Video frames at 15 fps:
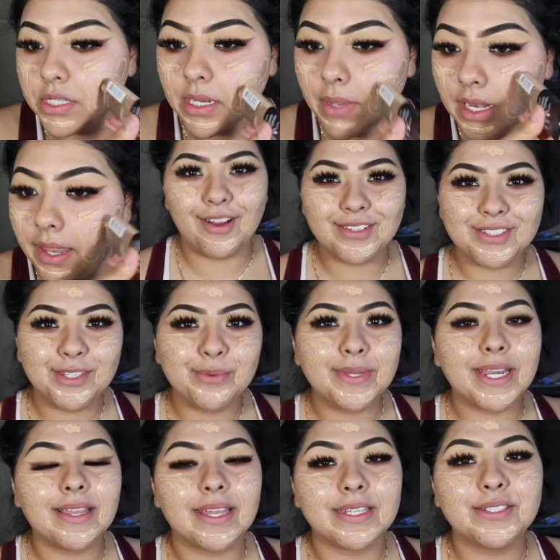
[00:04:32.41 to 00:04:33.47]
Also, what
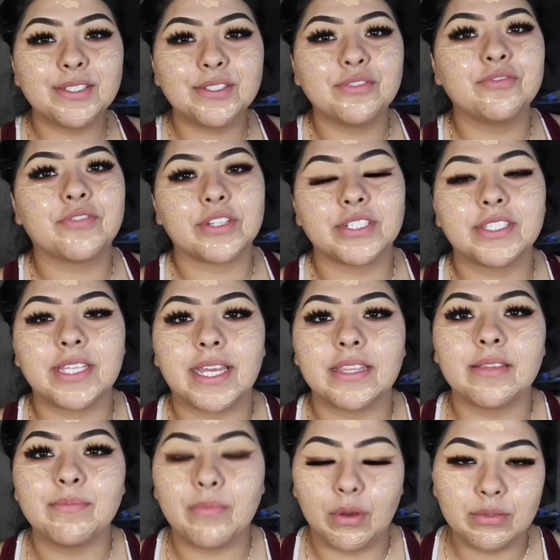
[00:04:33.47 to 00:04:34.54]
I like to do first to get
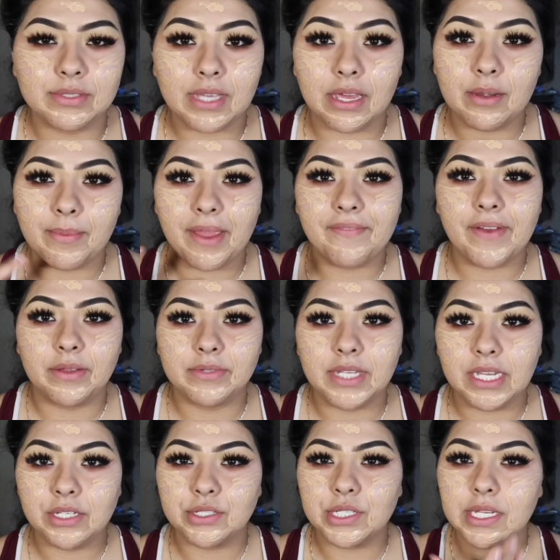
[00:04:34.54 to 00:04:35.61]
the most out of my
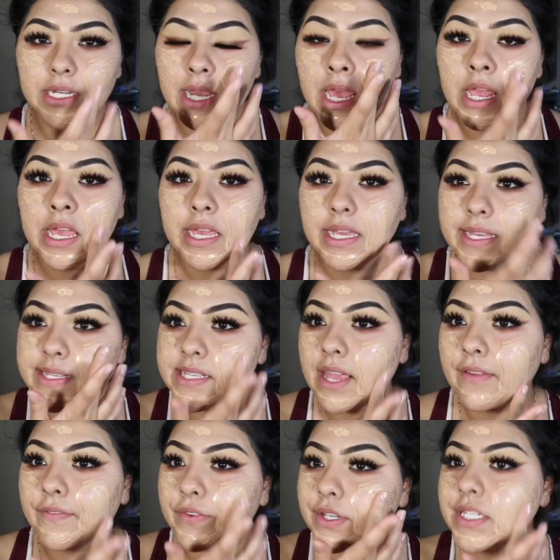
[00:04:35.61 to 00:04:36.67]
foundation is
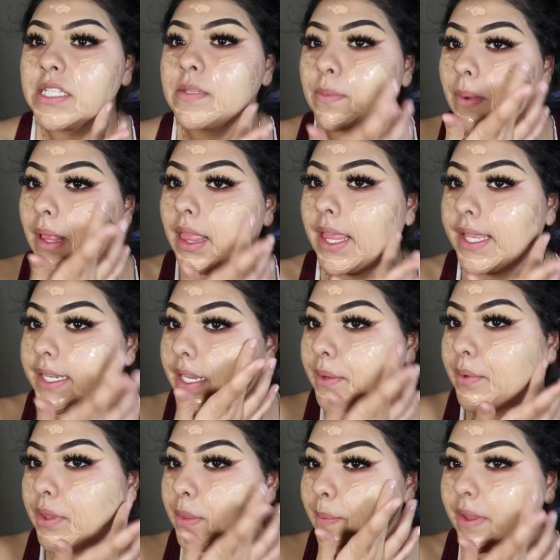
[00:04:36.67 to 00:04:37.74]
I first blend it
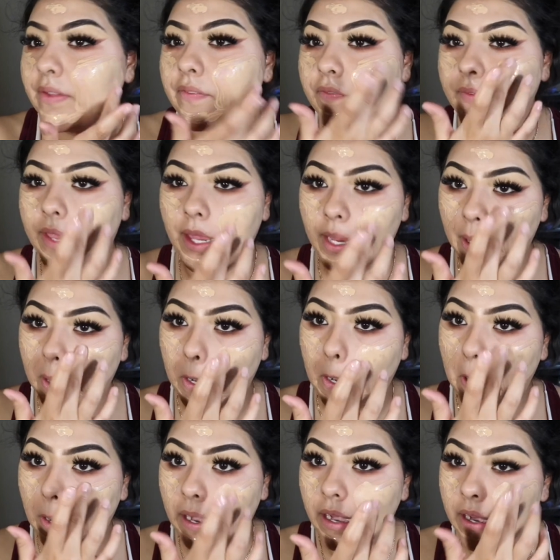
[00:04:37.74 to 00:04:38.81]
with my
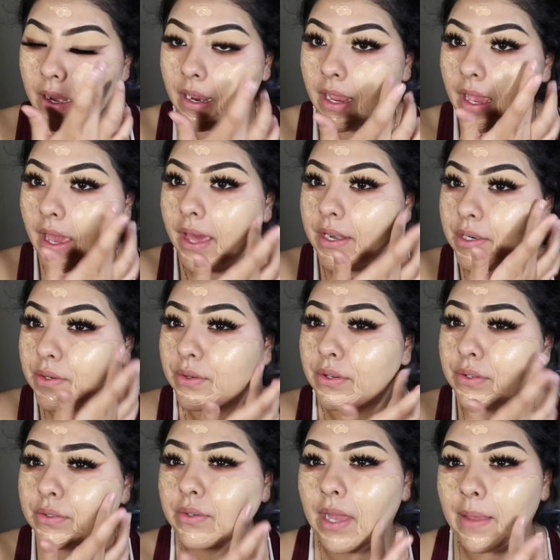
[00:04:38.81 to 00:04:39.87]
finger. I don't
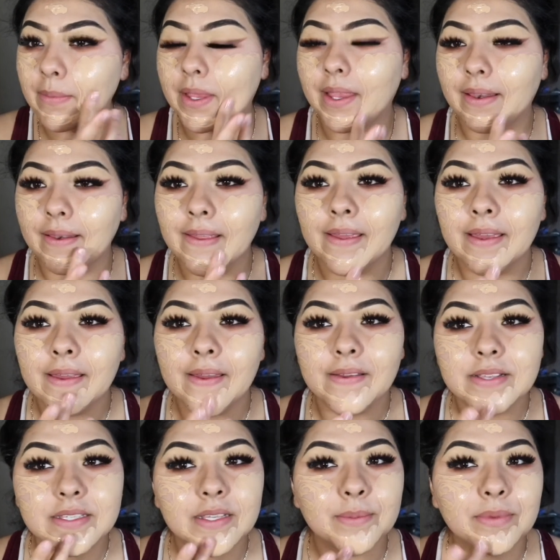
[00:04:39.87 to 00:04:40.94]
know, I mean,
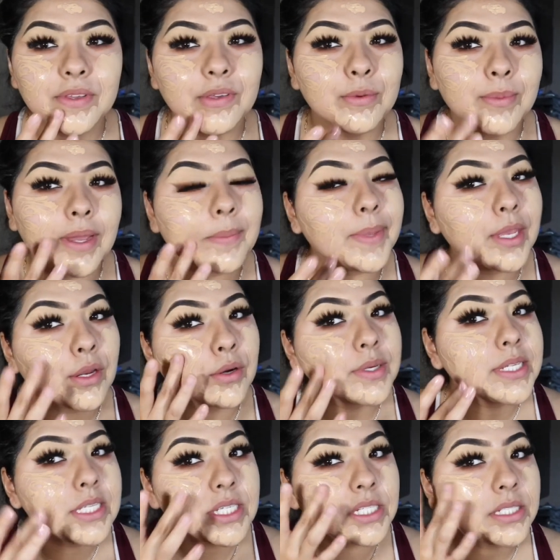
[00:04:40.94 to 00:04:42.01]
some of you might be
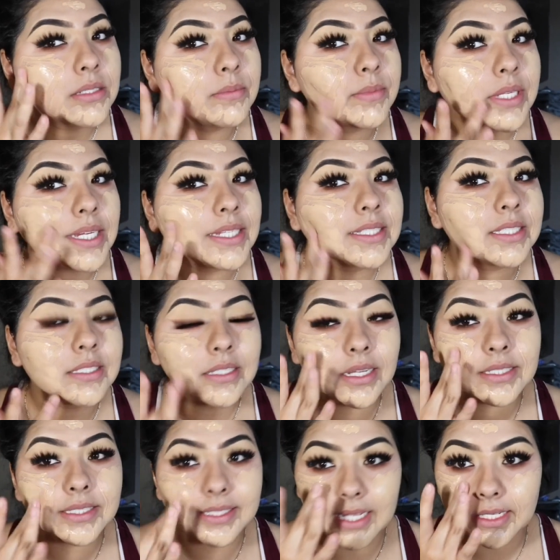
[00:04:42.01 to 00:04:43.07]
cringing because it's
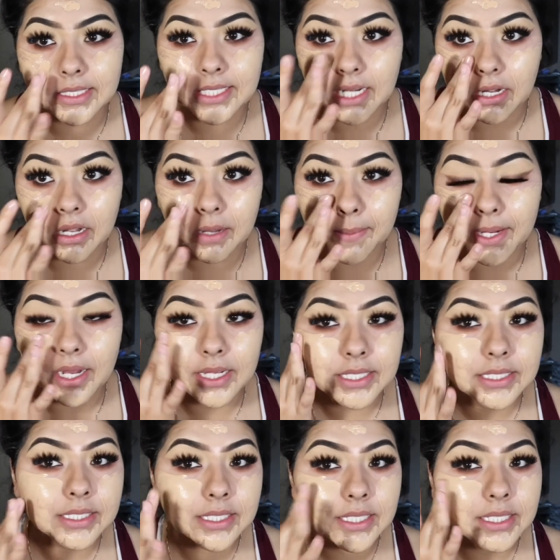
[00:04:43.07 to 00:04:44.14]
not sanitary, but
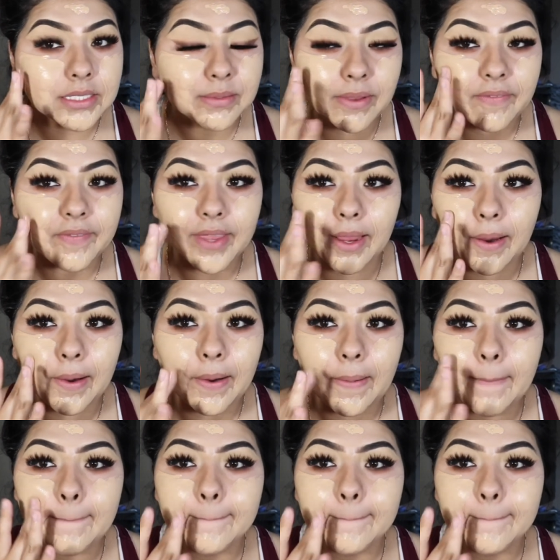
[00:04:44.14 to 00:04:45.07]
honestly, it's my finger.